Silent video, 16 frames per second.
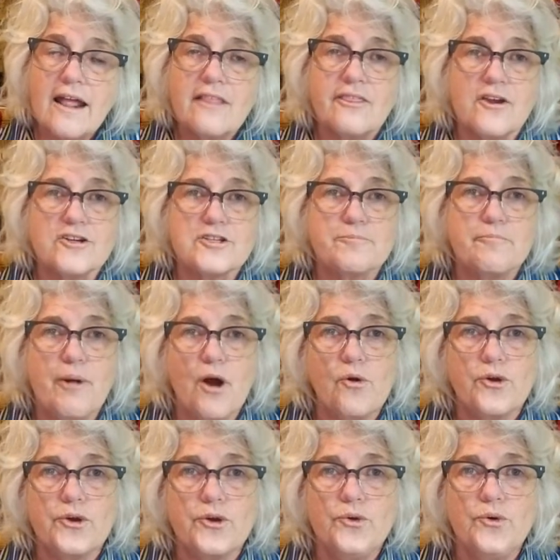There's
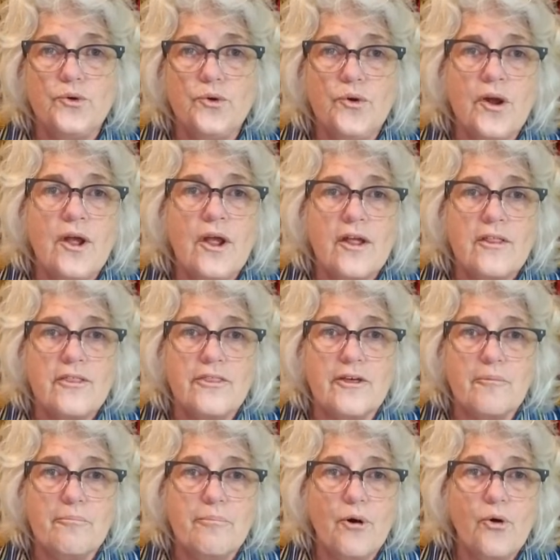Boku,
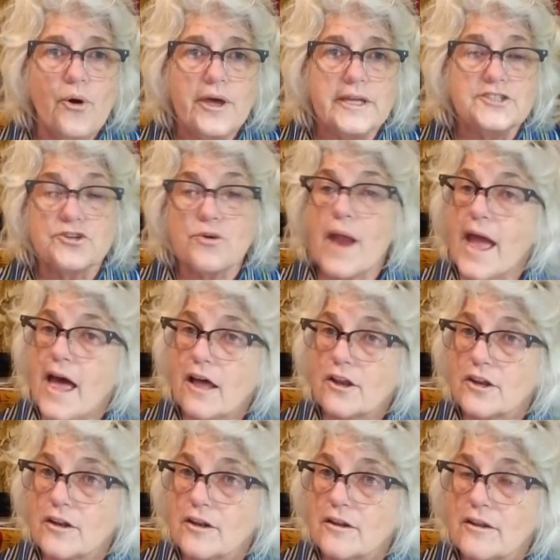the boy trout.